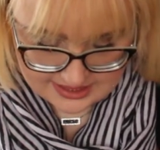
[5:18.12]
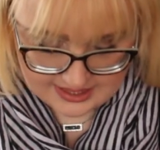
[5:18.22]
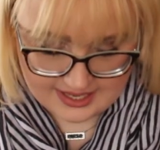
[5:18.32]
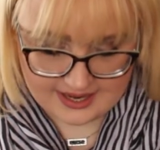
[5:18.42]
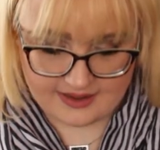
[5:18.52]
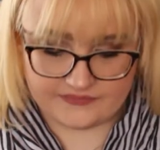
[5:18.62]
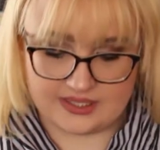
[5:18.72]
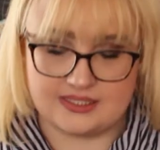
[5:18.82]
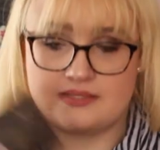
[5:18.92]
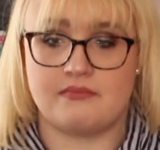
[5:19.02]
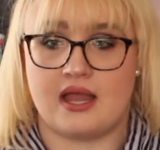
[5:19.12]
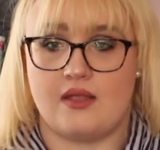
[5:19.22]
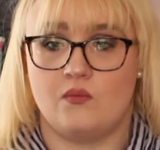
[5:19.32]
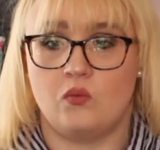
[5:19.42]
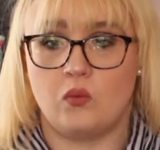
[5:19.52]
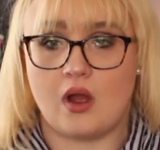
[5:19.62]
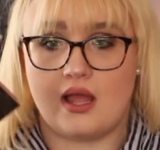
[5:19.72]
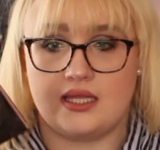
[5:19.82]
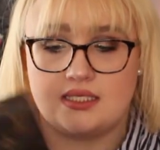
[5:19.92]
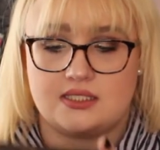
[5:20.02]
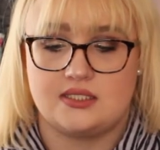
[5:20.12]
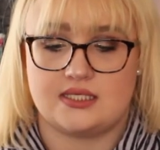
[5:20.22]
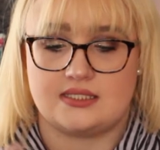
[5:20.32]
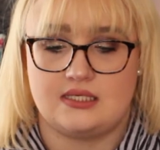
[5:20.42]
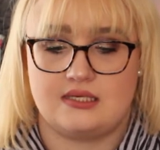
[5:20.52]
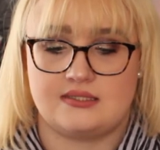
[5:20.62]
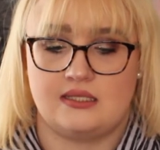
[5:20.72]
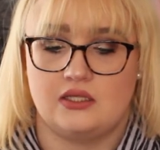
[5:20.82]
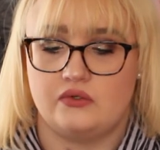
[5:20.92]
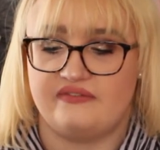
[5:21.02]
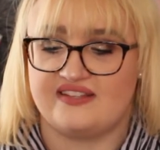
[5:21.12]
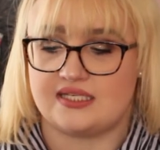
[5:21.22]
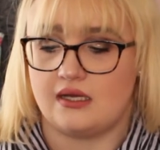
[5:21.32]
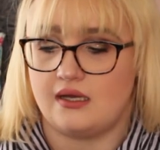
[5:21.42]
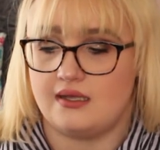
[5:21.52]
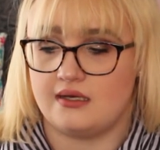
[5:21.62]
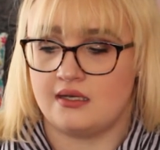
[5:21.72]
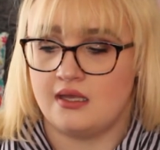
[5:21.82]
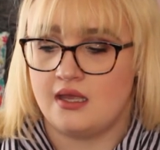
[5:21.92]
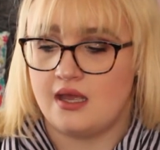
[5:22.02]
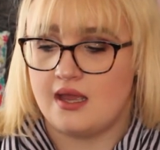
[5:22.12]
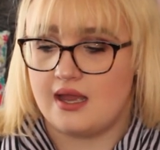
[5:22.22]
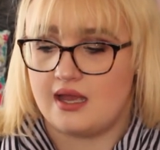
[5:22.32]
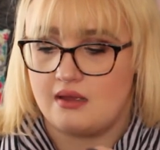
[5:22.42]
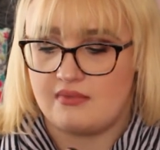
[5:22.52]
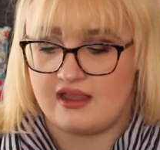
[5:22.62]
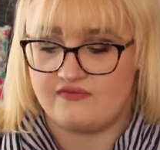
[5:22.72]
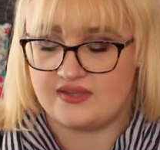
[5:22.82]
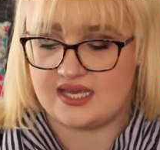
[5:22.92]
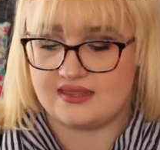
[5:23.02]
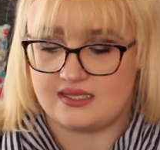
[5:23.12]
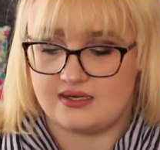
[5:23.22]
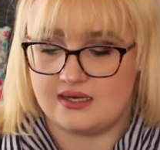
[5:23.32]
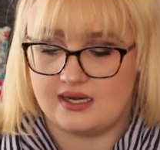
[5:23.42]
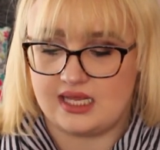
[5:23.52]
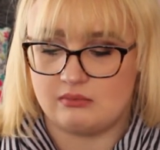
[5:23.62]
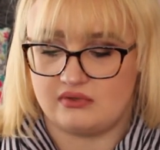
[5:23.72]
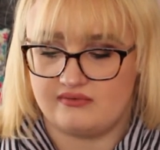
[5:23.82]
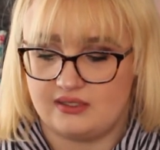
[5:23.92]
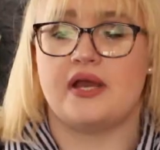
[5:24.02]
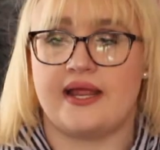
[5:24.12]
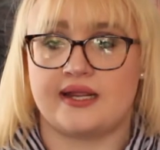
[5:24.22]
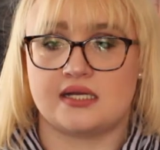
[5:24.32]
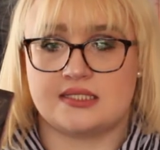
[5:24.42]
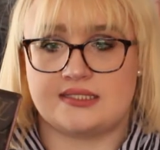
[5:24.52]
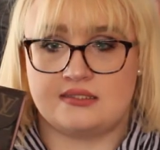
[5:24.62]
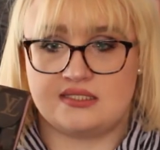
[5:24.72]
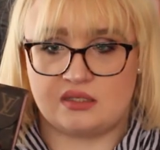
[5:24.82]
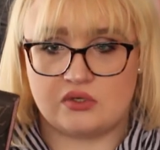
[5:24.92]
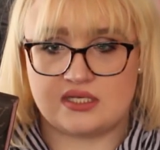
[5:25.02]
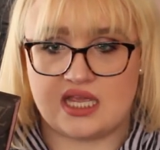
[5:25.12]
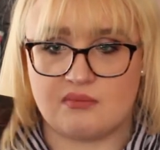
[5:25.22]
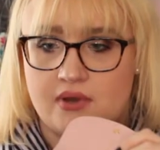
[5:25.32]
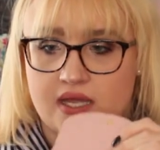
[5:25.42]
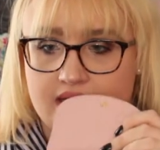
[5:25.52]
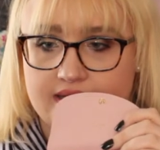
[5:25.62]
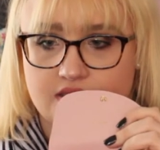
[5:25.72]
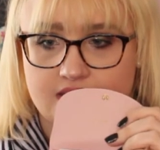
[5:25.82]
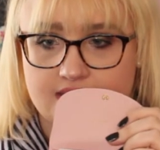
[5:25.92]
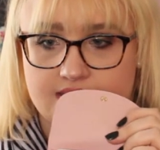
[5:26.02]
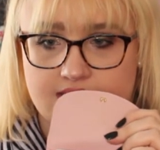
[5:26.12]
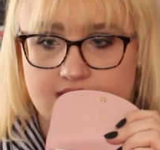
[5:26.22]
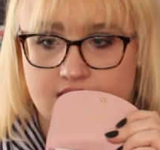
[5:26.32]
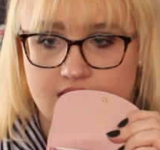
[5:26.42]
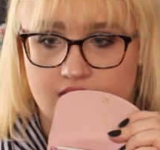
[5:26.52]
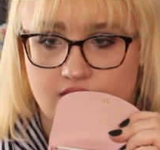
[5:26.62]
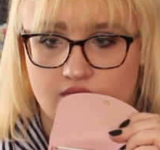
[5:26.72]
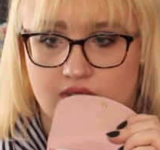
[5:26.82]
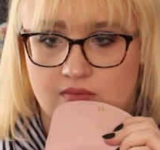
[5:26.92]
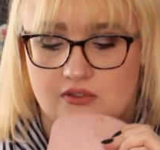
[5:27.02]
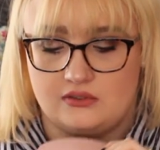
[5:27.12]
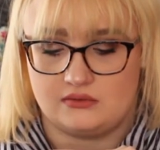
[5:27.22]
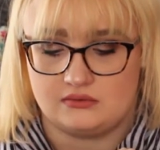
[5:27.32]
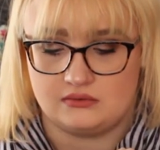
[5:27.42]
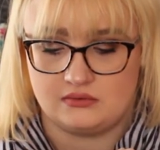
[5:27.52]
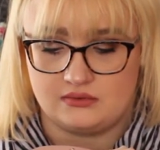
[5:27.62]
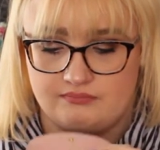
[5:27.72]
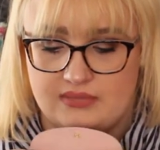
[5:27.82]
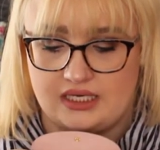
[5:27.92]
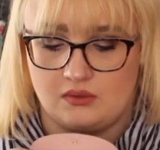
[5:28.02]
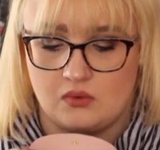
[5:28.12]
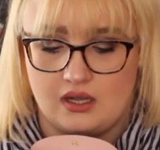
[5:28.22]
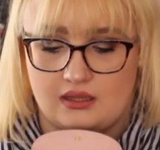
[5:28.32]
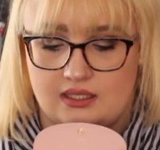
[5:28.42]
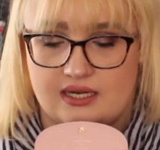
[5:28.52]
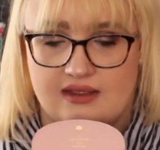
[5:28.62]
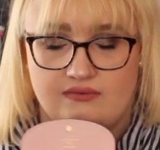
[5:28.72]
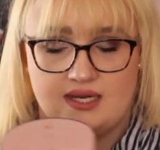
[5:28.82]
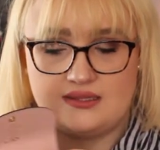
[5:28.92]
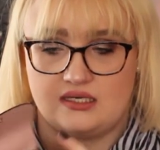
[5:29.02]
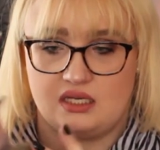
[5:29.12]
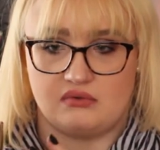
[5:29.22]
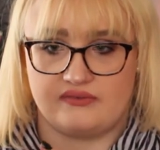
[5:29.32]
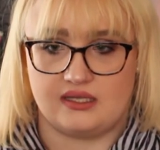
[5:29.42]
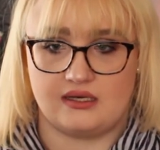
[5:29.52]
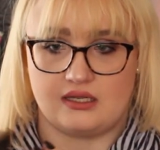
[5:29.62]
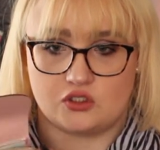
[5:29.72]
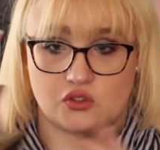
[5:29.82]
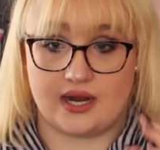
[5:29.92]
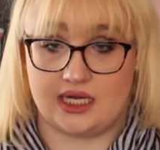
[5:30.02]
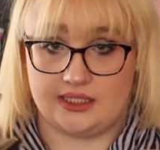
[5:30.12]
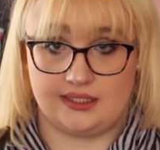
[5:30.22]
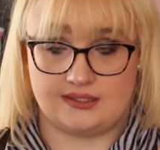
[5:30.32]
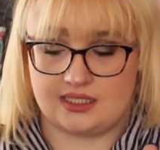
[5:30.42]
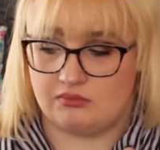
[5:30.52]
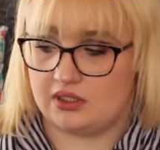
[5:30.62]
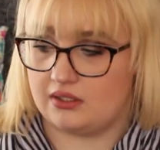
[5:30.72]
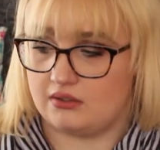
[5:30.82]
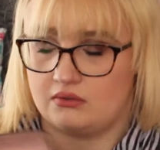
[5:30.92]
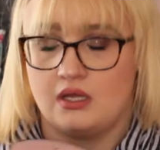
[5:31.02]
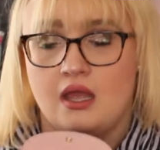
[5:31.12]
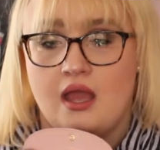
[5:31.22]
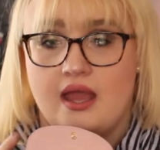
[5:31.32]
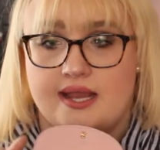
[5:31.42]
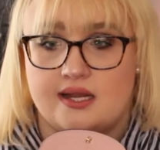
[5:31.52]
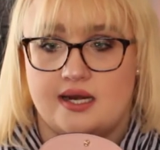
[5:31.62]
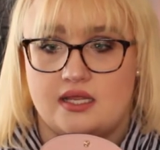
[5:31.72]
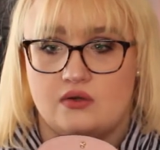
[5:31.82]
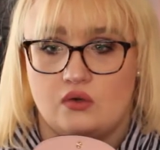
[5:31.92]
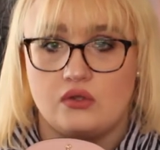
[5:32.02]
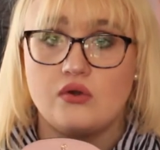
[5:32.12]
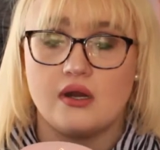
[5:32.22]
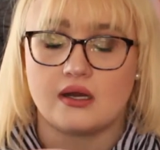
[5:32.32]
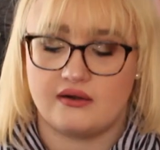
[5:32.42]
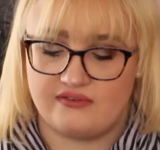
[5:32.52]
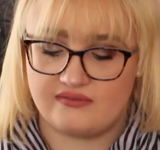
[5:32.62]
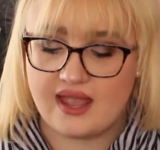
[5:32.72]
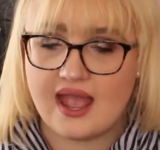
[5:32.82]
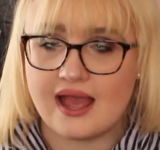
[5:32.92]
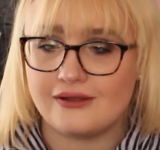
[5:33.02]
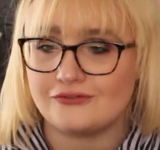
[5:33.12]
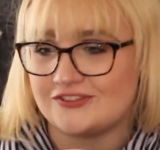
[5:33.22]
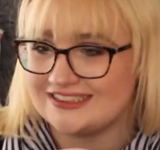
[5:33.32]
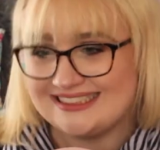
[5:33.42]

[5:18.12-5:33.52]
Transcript: I have is my wallet. This is in Louis Vuitton. I forget the name of it, but I got this in the summertime, but it's just your normal mini wallet. I forget the name of it. I'll try to link it down below. I got it in New York on Fifth Ave